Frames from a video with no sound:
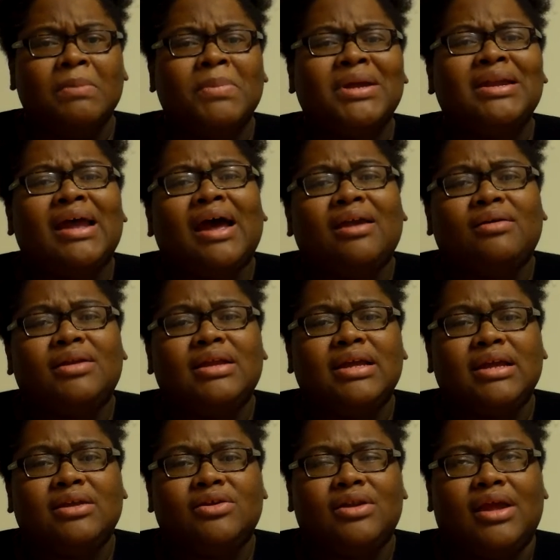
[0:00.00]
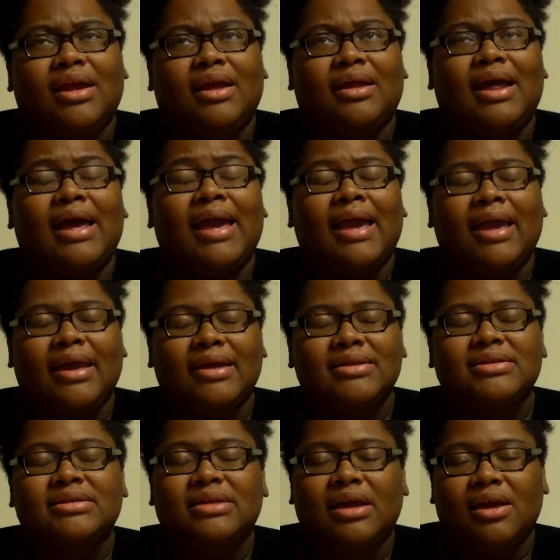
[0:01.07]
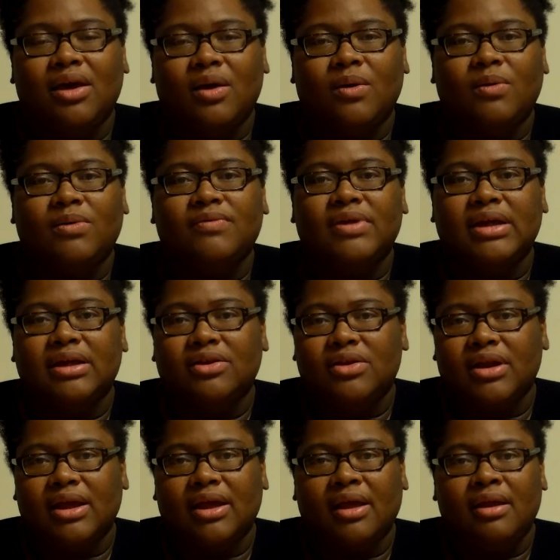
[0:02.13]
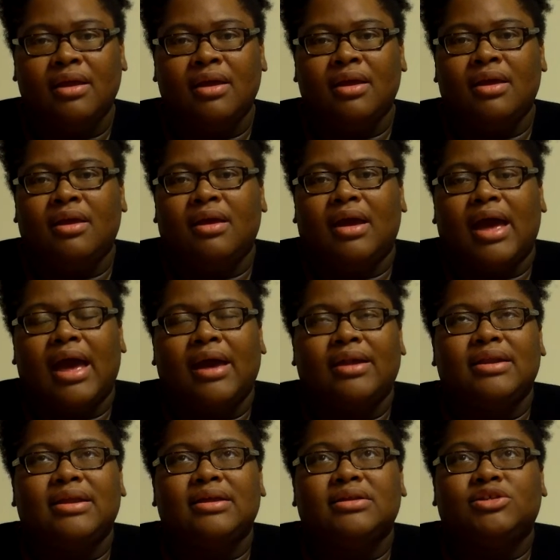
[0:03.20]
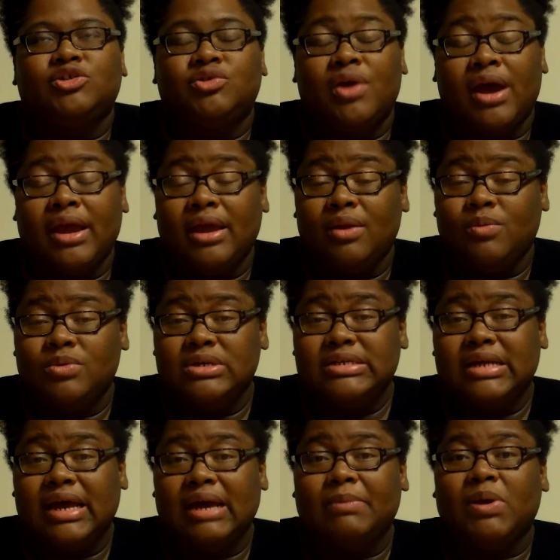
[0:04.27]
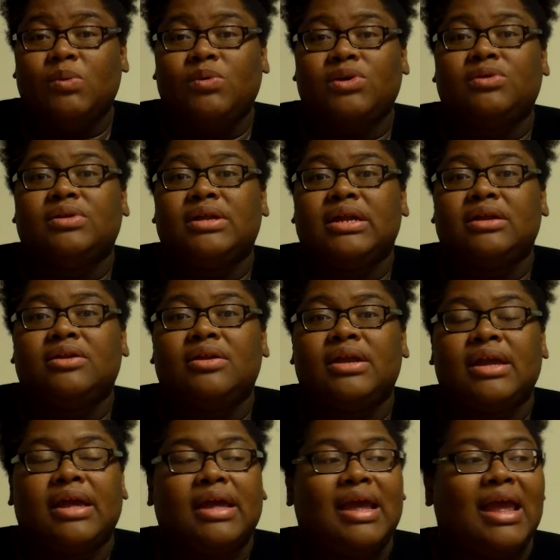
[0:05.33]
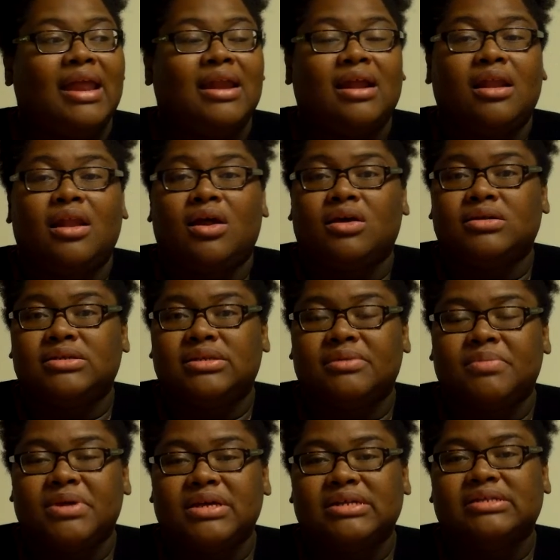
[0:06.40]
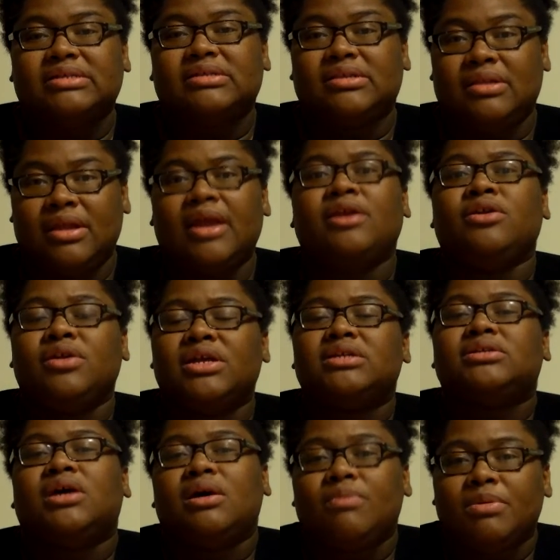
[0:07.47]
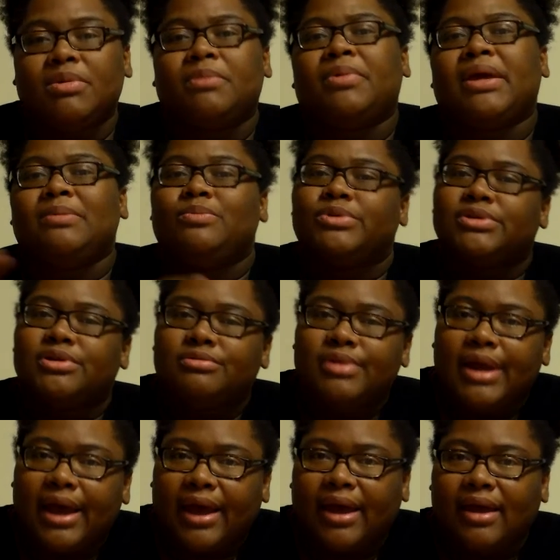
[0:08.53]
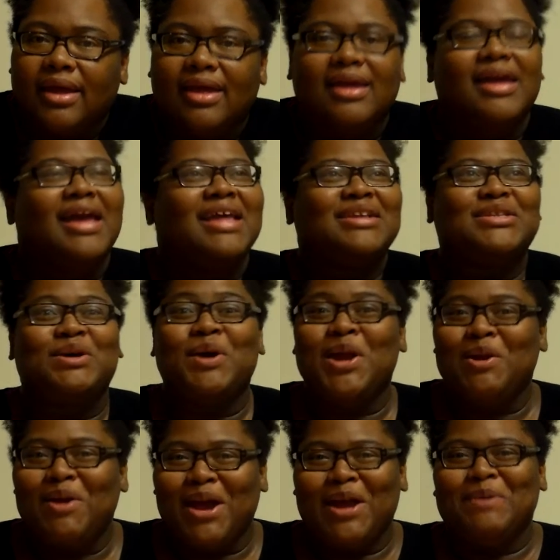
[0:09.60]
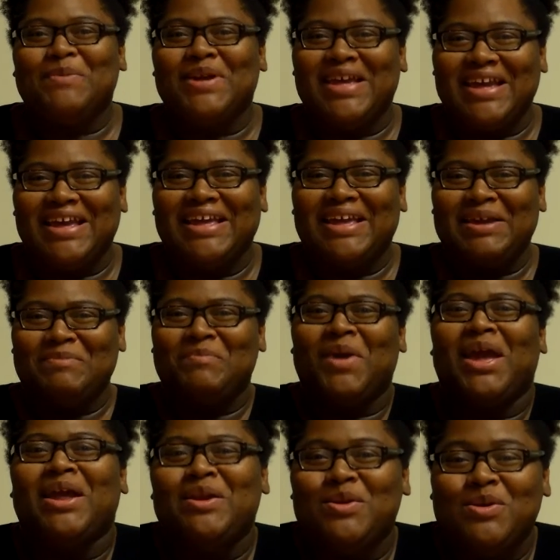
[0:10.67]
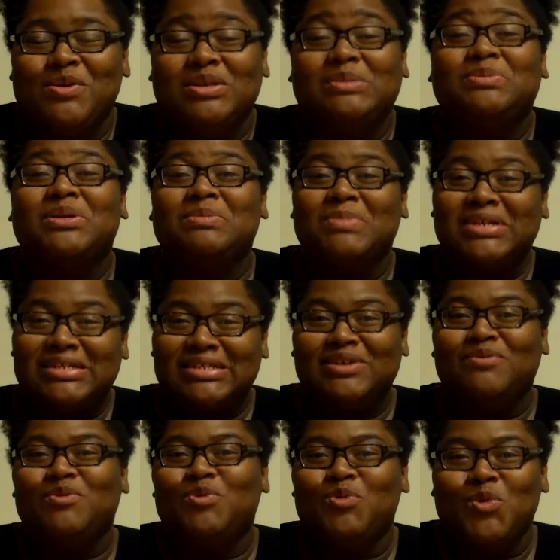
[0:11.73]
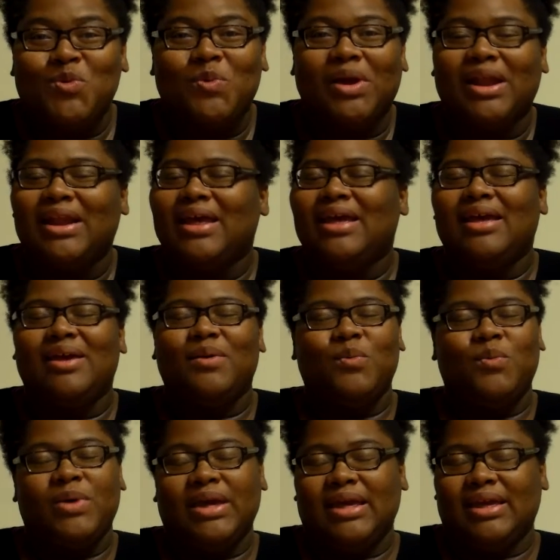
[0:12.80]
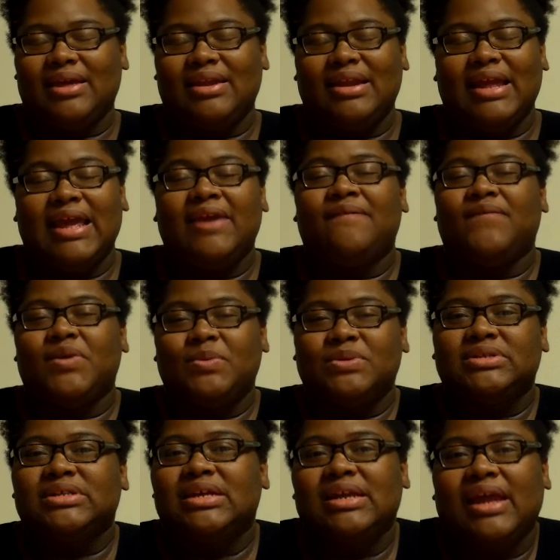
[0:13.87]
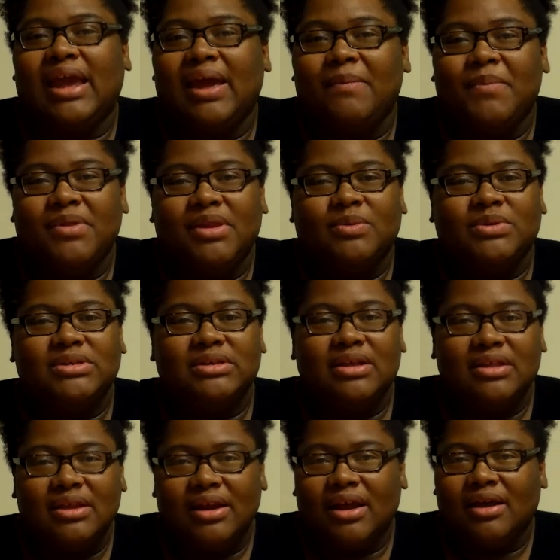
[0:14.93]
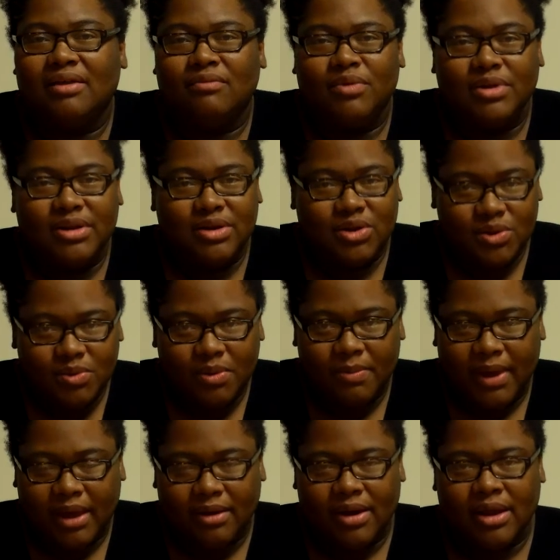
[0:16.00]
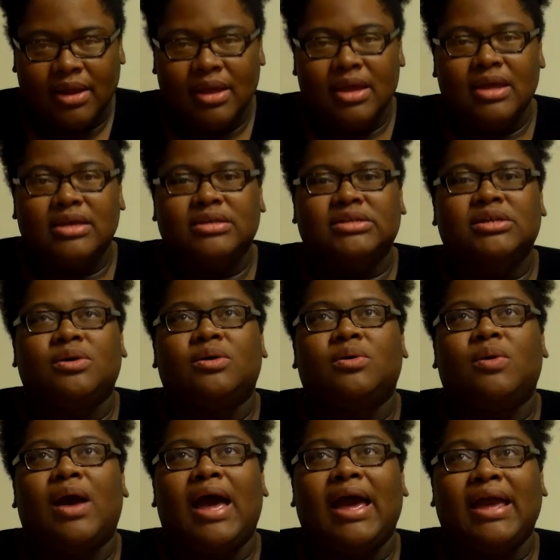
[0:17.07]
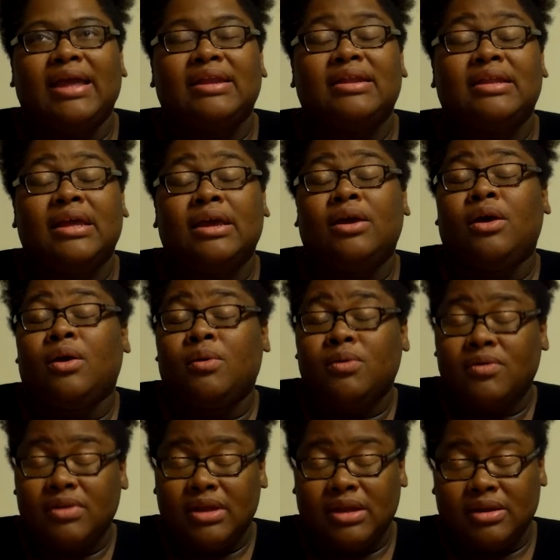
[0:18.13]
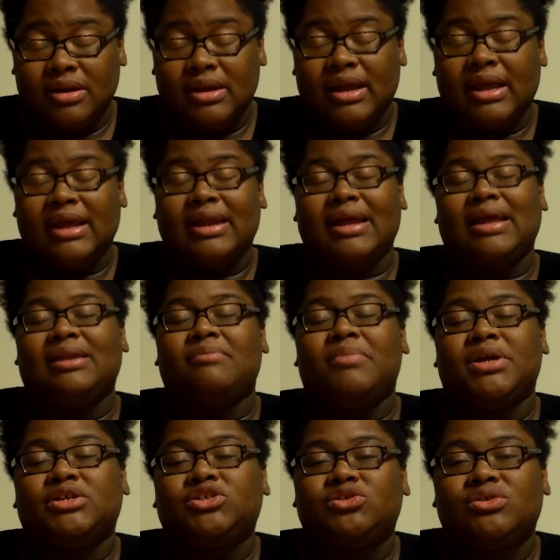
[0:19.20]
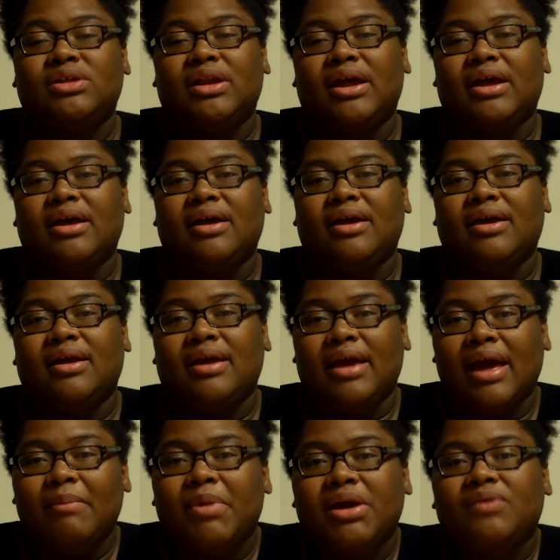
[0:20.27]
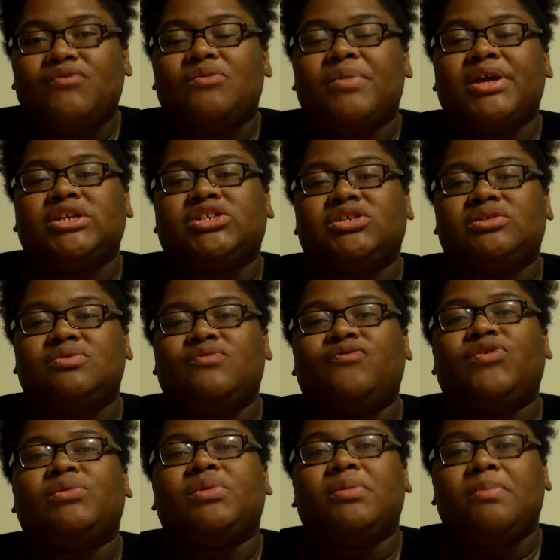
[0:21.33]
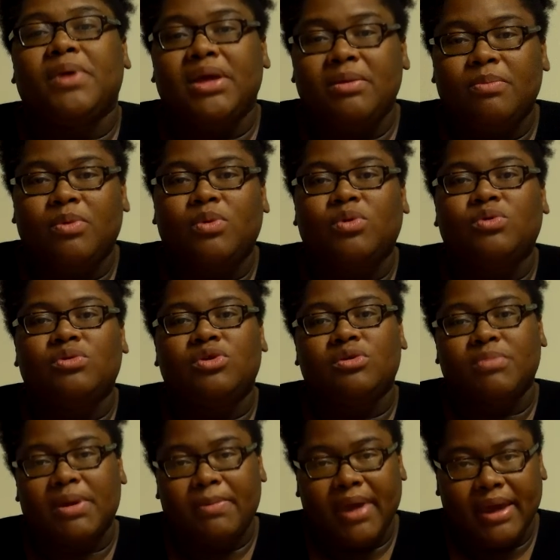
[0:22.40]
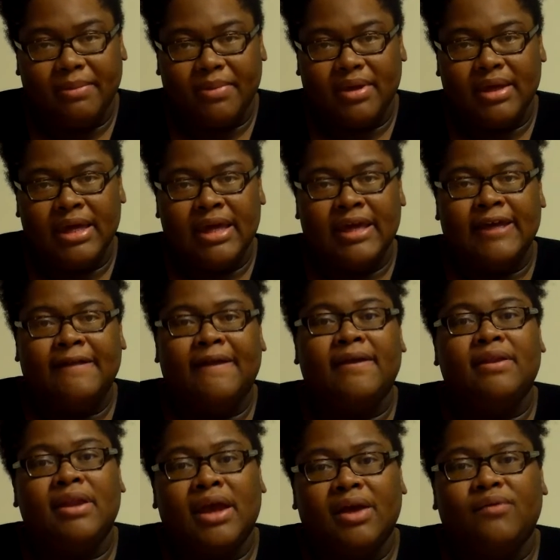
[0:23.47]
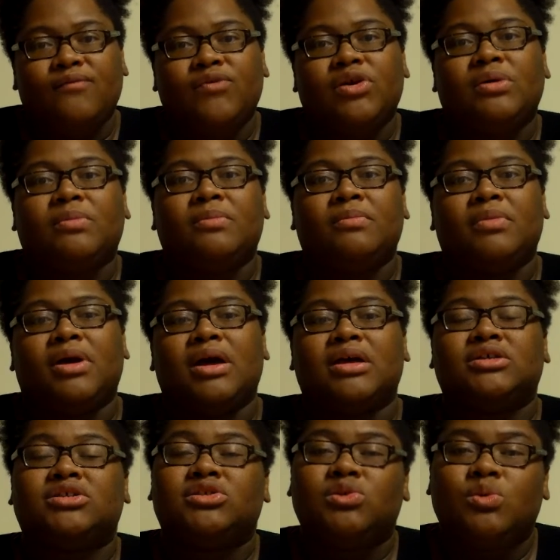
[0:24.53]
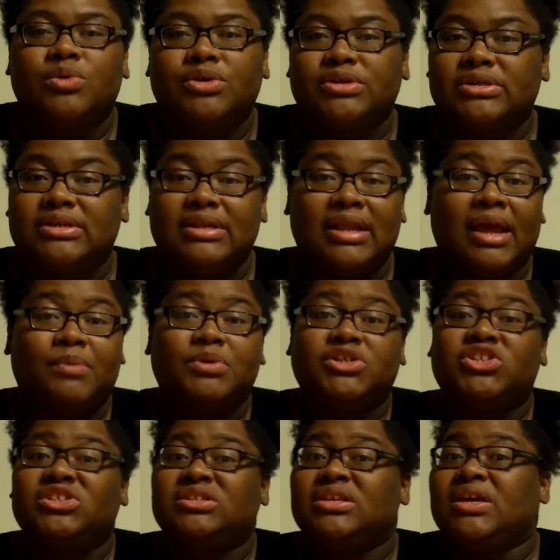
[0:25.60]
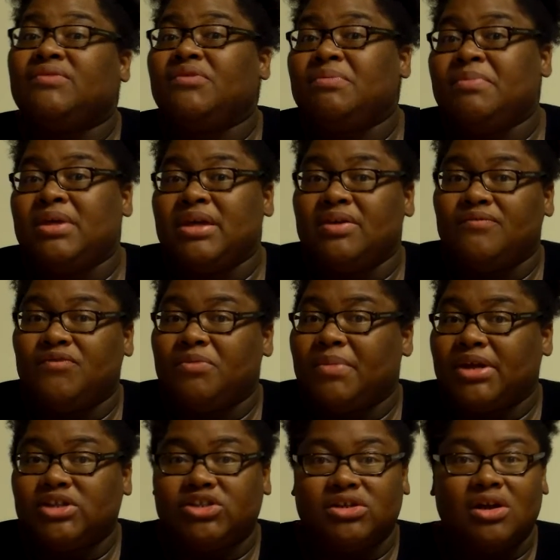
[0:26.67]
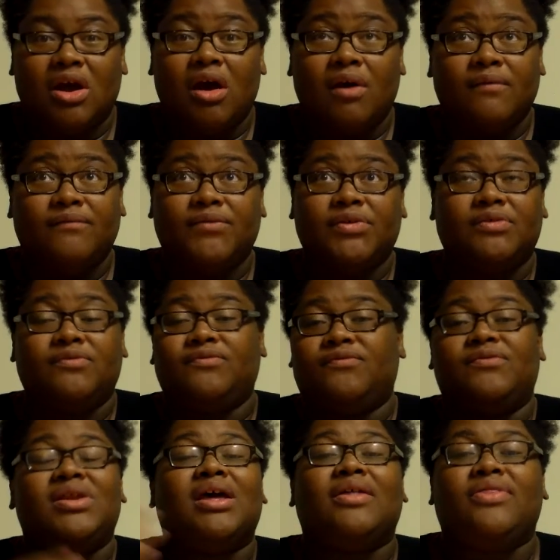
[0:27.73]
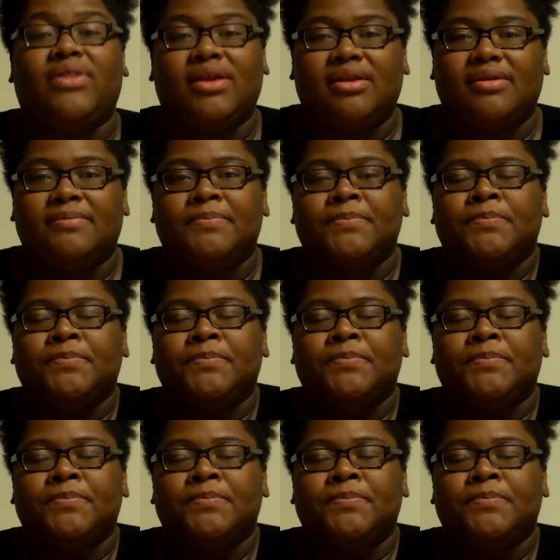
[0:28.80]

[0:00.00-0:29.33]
but not on the internet. I had to let go of the internet. I did try it one time. I went on the internet and I lost it because the internet told me my baby was going to die. And so here I am again getting bad news, putting myself through it, when if it was going to happen, there was nothing I could really do about it. So I had to let go of the internet, and I had to make sure that I got my information from the people who knew my baby and not from a source that was just giving me information off of nothing.